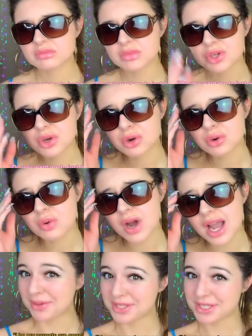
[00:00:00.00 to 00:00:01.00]
No,
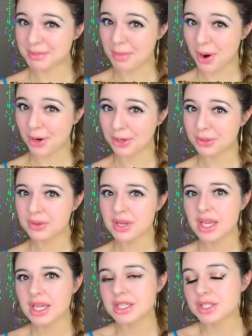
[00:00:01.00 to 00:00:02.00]
it's tomorrow.
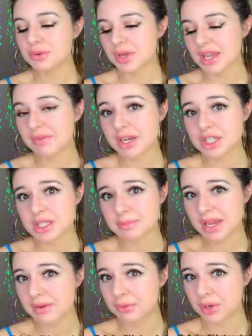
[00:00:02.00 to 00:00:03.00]
Is it okay if I just pay
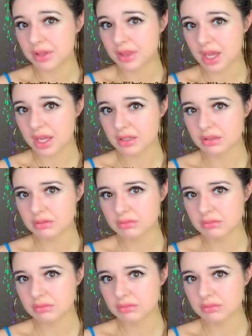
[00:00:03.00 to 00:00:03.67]
for it then?